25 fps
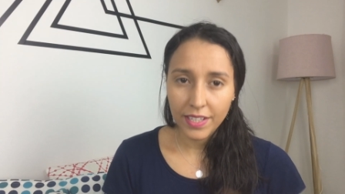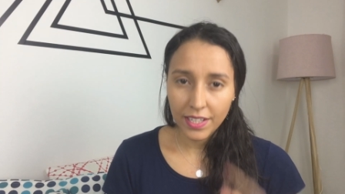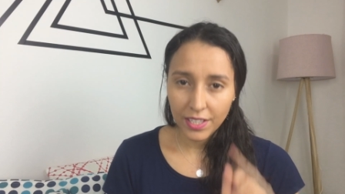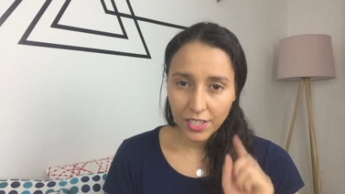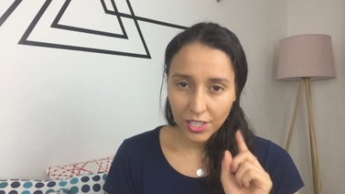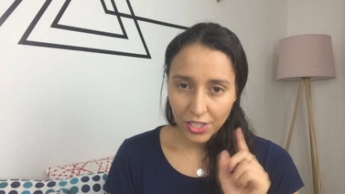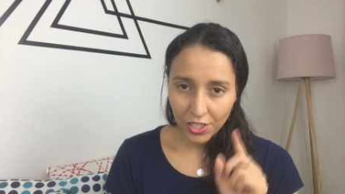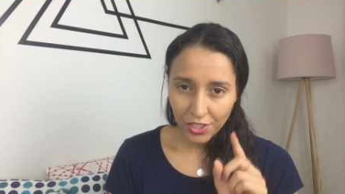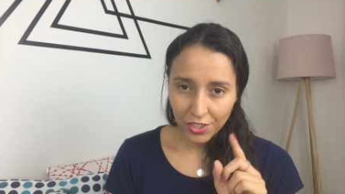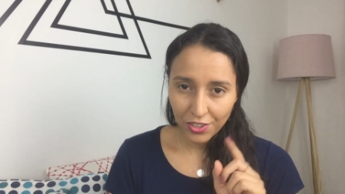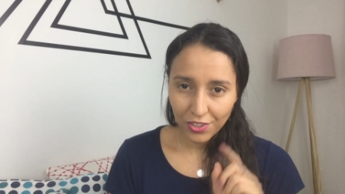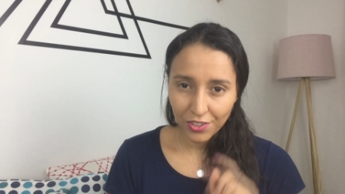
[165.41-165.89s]
that
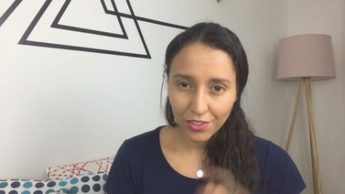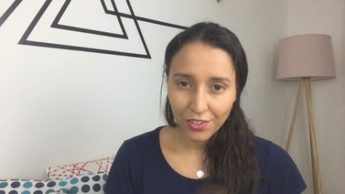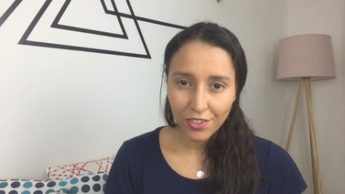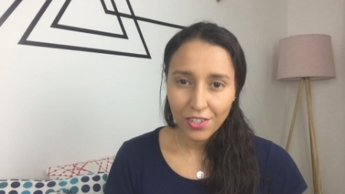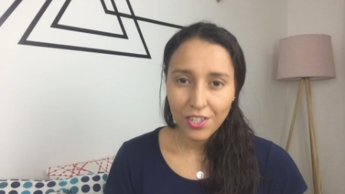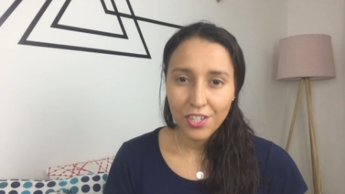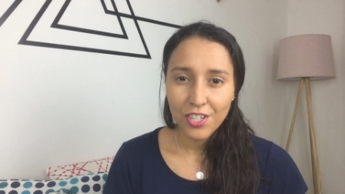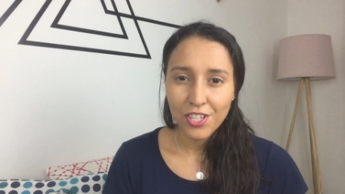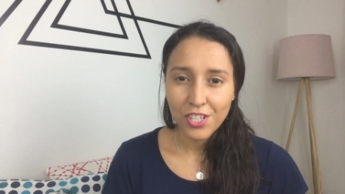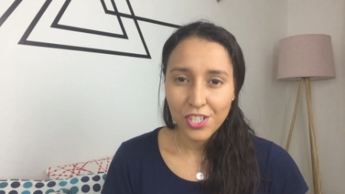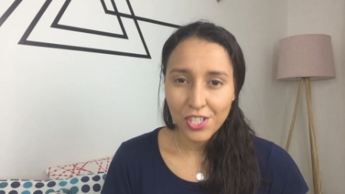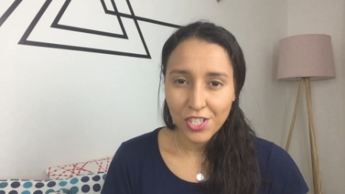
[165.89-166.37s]
you
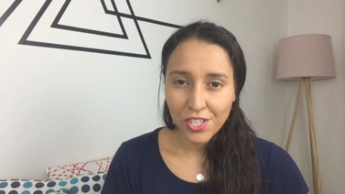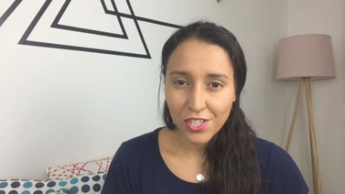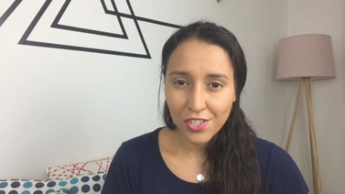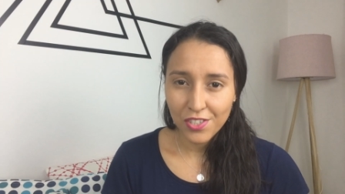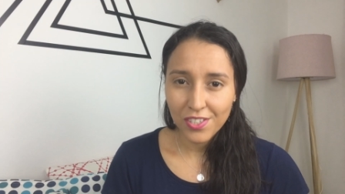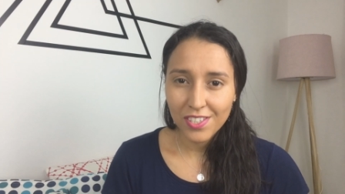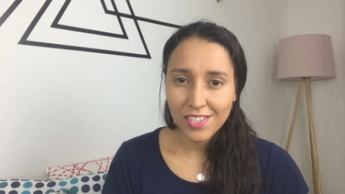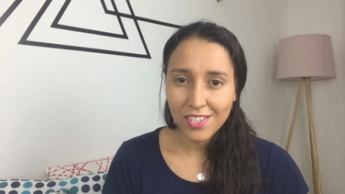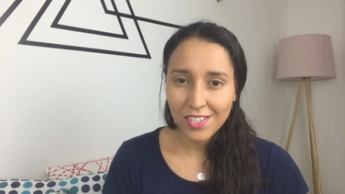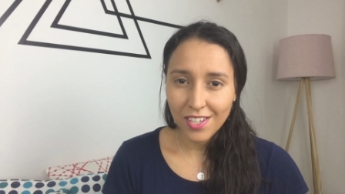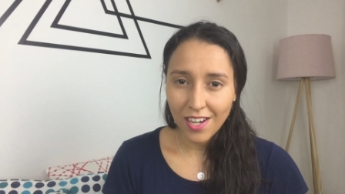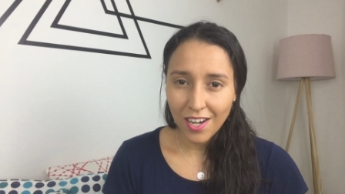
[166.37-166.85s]

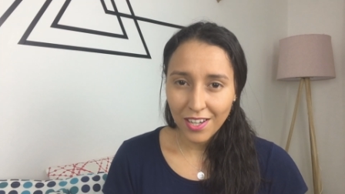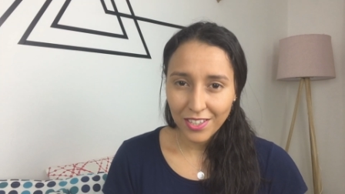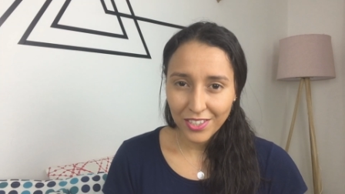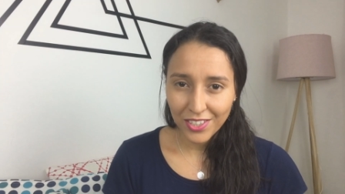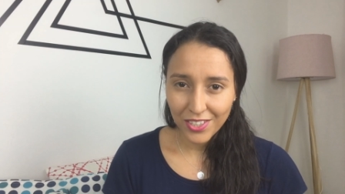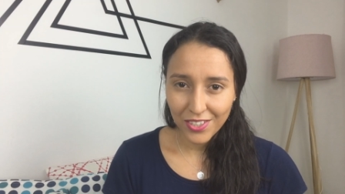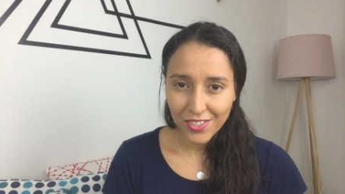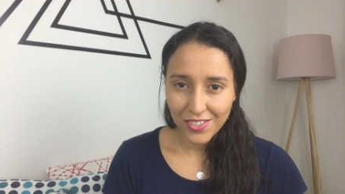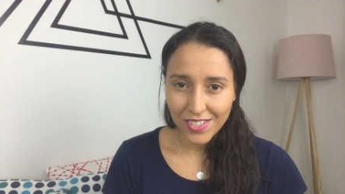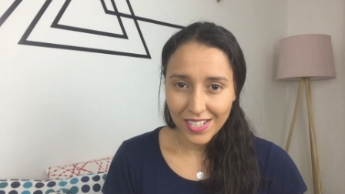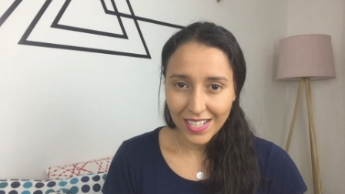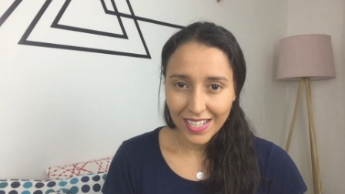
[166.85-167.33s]
should start
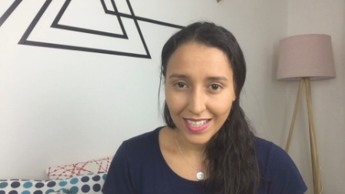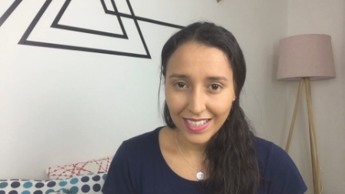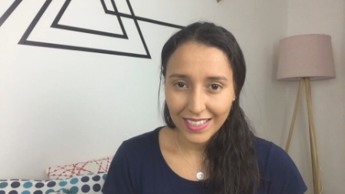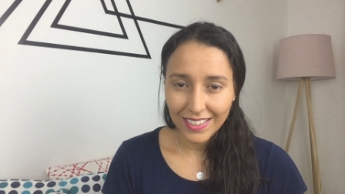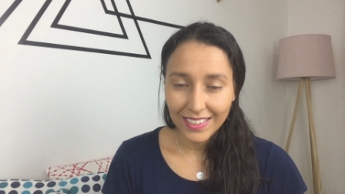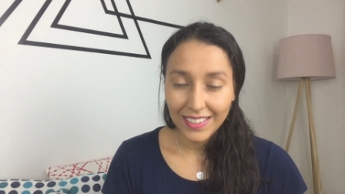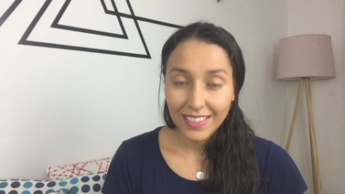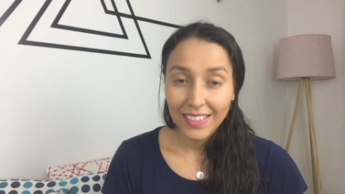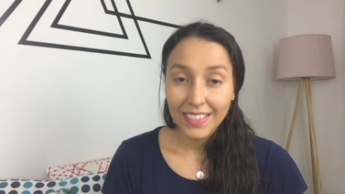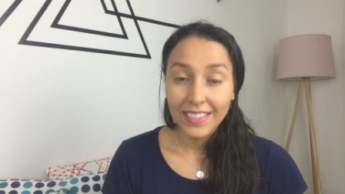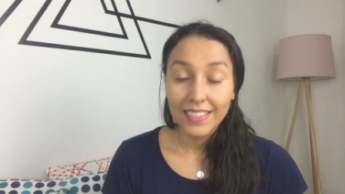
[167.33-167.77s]
using.